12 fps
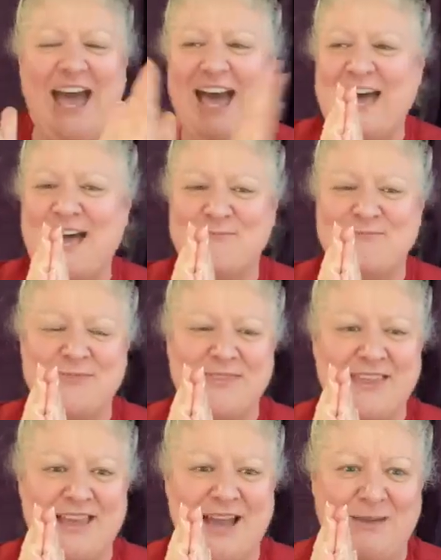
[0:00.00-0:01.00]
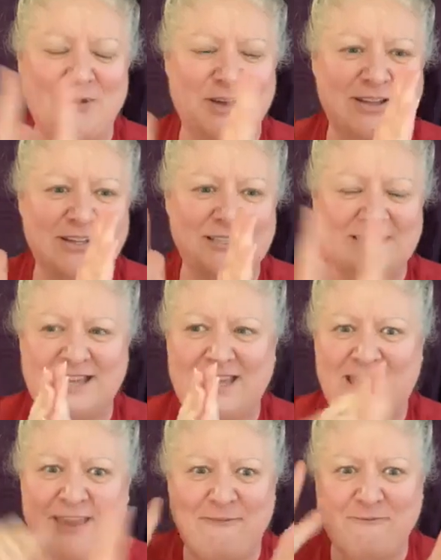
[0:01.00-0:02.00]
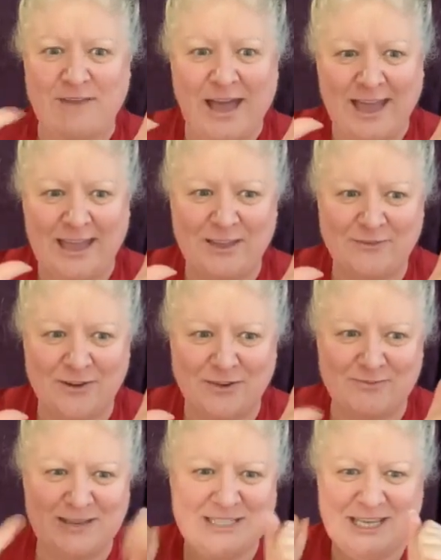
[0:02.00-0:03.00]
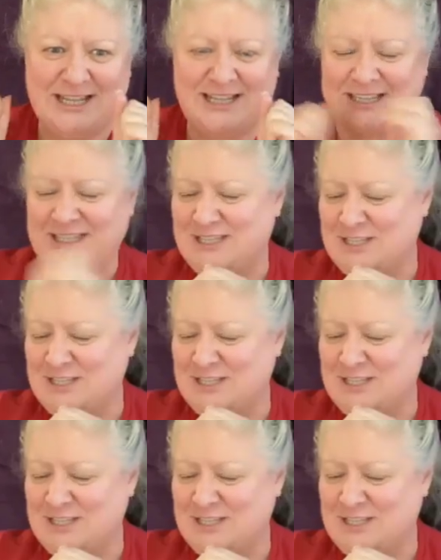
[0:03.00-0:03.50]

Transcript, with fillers: Um, I'm on day five of my challenge,